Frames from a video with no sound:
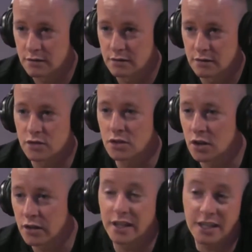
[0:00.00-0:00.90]
because a lot
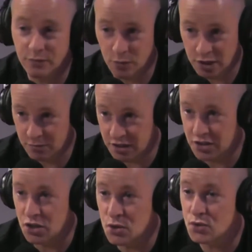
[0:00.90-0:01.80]
of, like, even when you did the
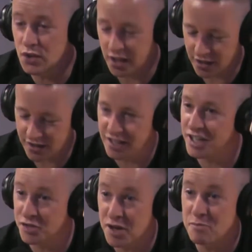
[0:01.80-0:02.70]
news thing,
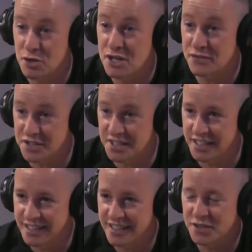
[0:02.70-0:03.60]
it's very brief, isn't it?
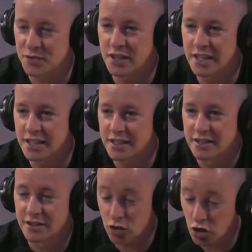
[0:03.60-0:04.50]
It's very.
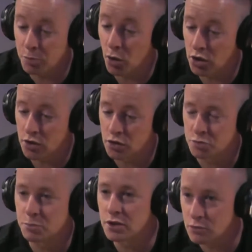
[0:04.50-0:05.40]
You got your point across,
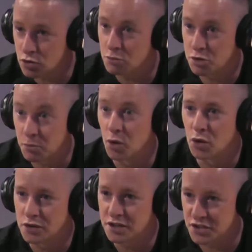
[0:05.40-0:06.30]
but there was so much more
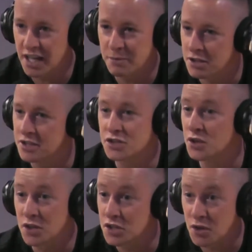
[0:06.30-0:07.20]
to say. But you just don't
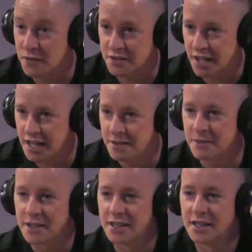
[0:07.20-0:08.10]
have the time.
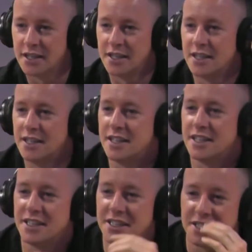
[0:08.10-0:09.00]
It was the cooking on
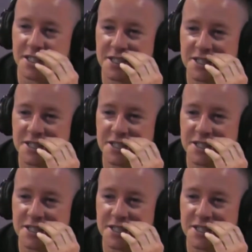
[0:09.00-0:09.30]
those things too.